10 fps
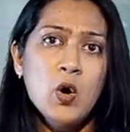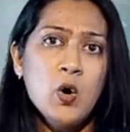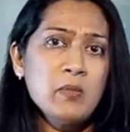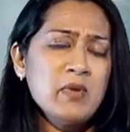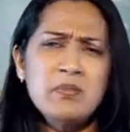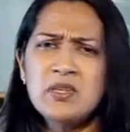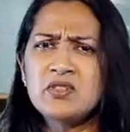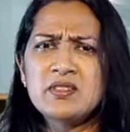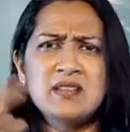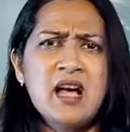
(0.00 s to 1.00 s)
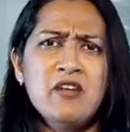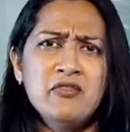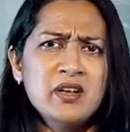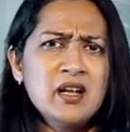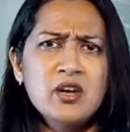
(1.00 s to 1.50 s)
Or maybe just
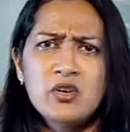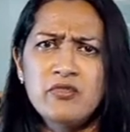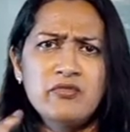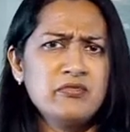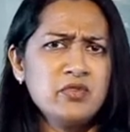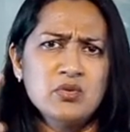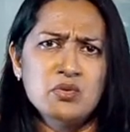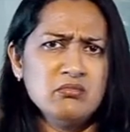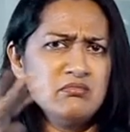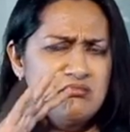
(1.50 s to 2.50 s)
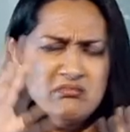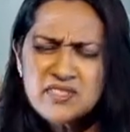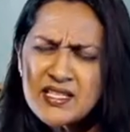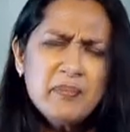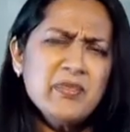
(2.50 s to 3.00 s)
half an hour of, you know,
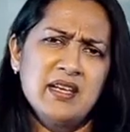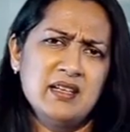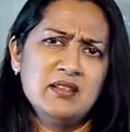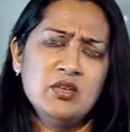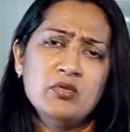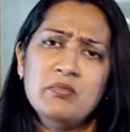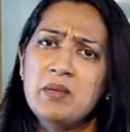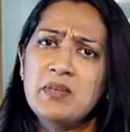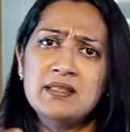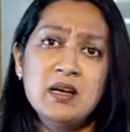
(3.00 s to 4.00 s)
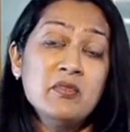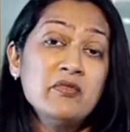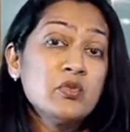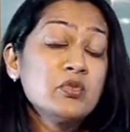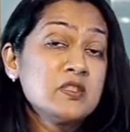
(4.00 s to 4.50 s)
something, you know, maybe some
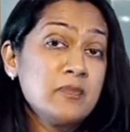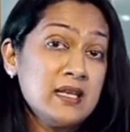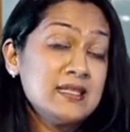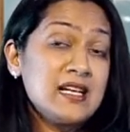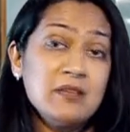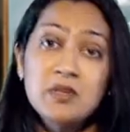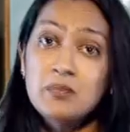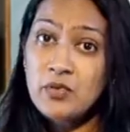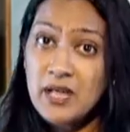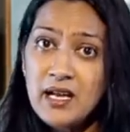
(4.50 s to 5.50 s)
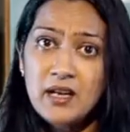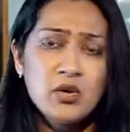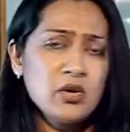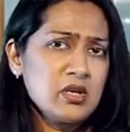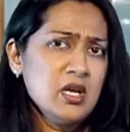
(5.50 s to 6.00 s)
of you would spend time in
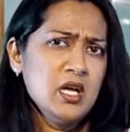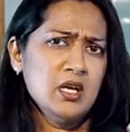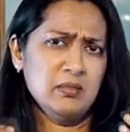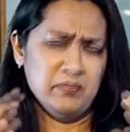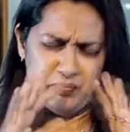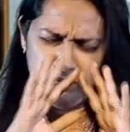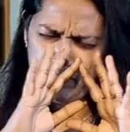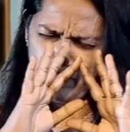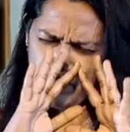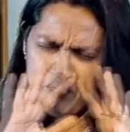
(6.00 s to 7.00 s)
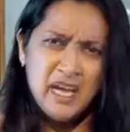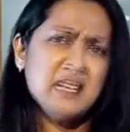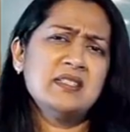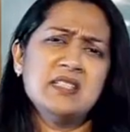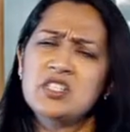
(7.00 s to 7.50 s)
prayer or
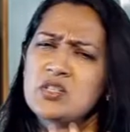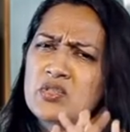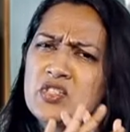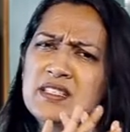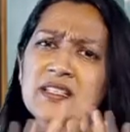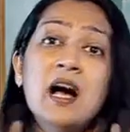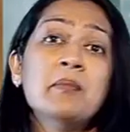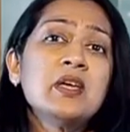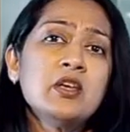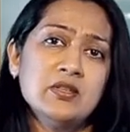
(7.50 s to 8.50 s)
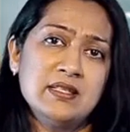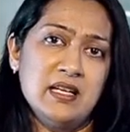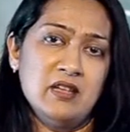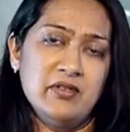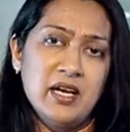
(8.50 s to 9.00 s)
meditation or just calming
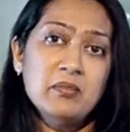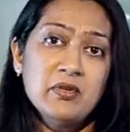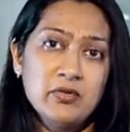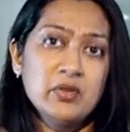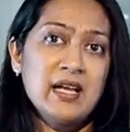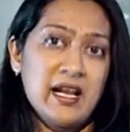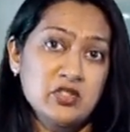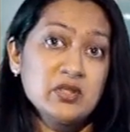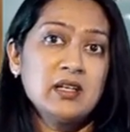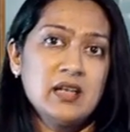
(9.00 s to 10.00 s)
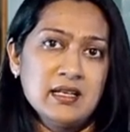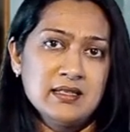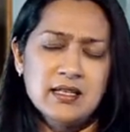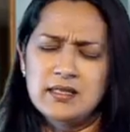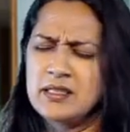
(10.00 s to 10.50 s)
yourself, right? Before the actual
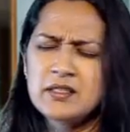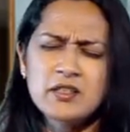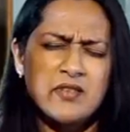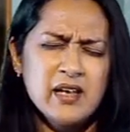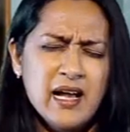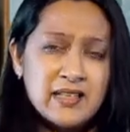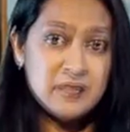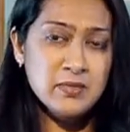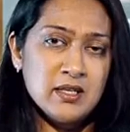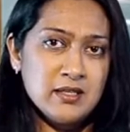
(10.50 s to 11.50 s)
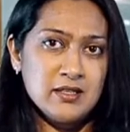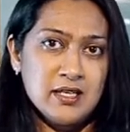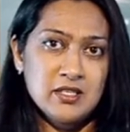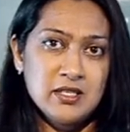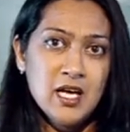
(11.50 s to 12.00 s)
class starts, instead of the last
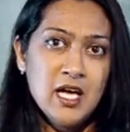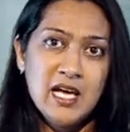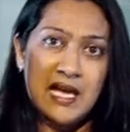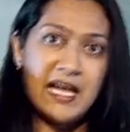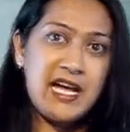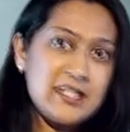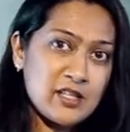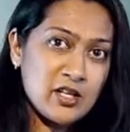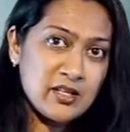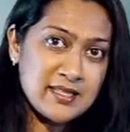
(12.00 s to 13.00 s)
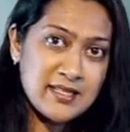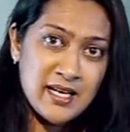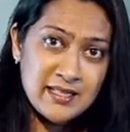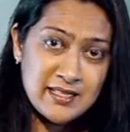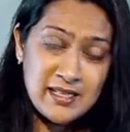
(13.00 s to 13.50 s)
minute rush. 8 o'clock
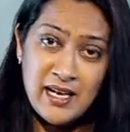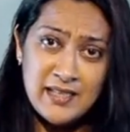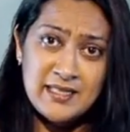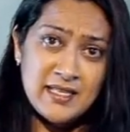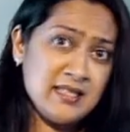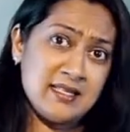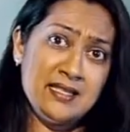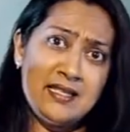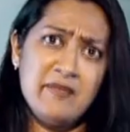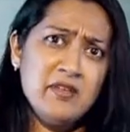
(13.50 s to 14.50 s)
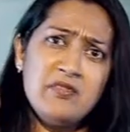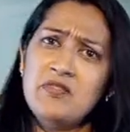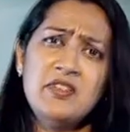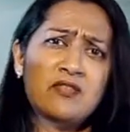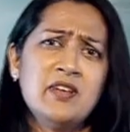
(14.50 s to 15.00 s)
starts, class starts, and
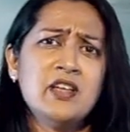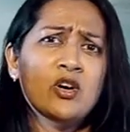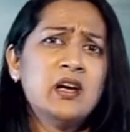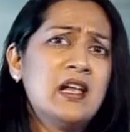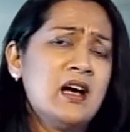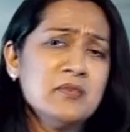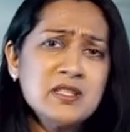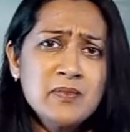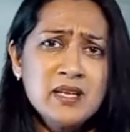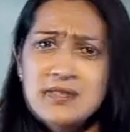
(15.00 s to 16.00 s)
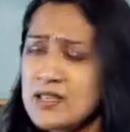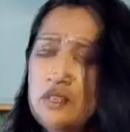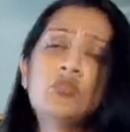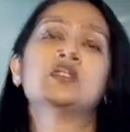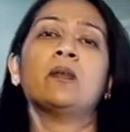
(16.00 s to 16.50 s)
7:55, your alarm is
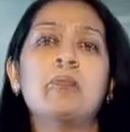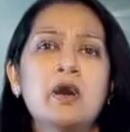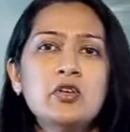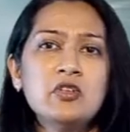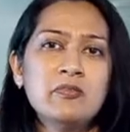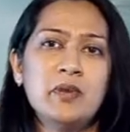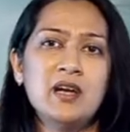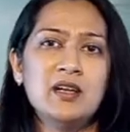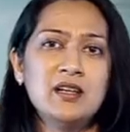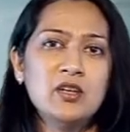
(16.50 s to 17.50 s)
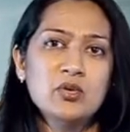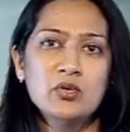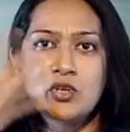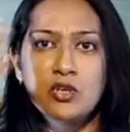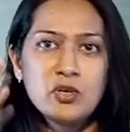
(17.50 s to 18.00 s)
buzzing and you jump out of bed and, you
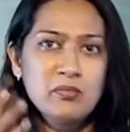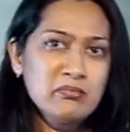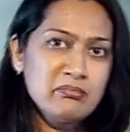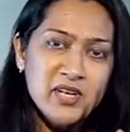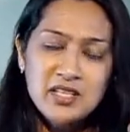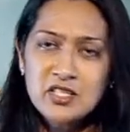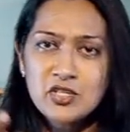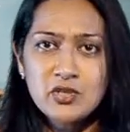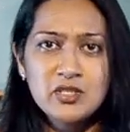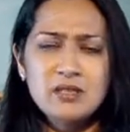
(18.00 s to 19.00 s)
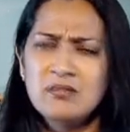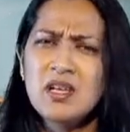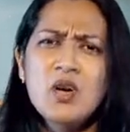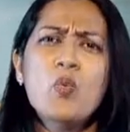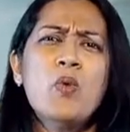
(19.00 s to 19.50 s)
know, you're not brushed your teeth.
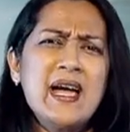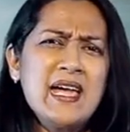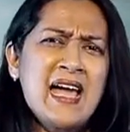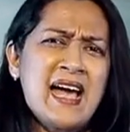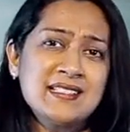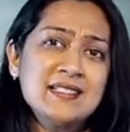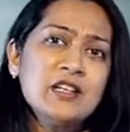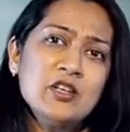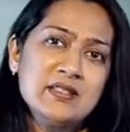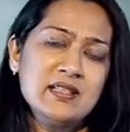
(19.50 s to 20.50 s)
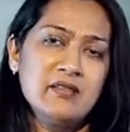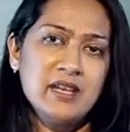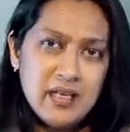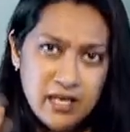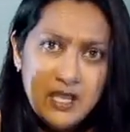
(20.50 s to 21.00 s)
Why hassle
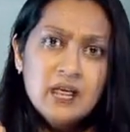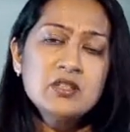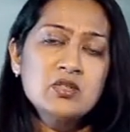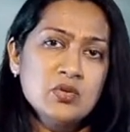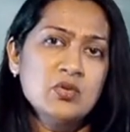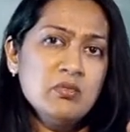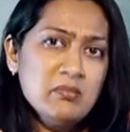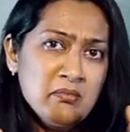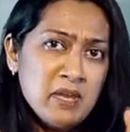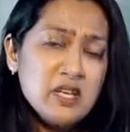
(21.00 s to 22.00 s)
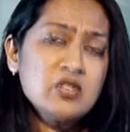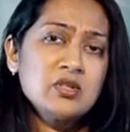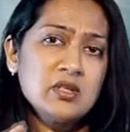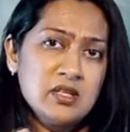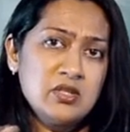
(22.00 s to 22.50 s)
yourself, right? So make
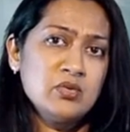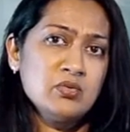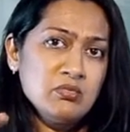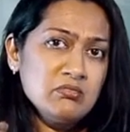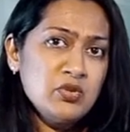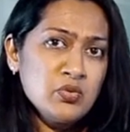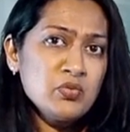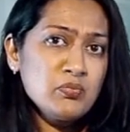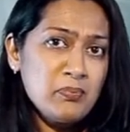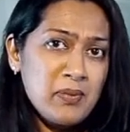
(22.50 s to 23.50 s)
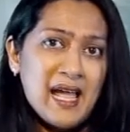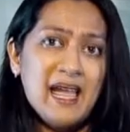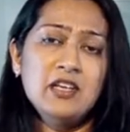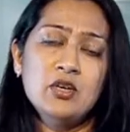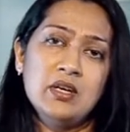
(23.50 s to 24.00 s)
sure that you
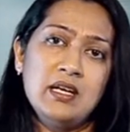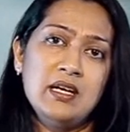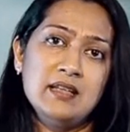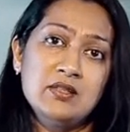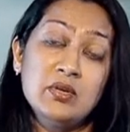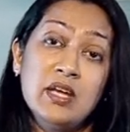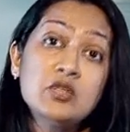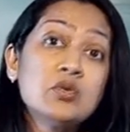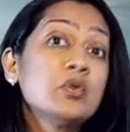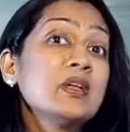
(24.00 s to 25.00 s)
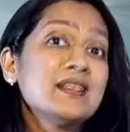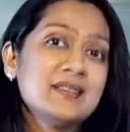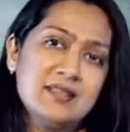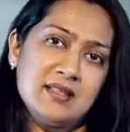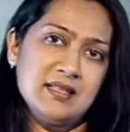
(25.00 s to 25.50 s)
plan your day so that you don't
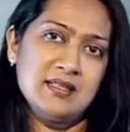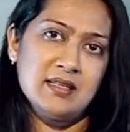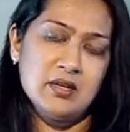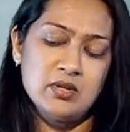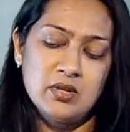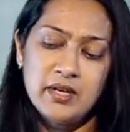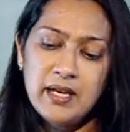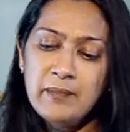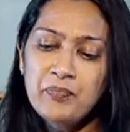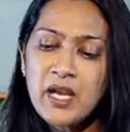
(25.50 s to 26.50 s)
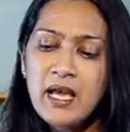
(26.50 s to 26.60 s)
get stressed out, all right?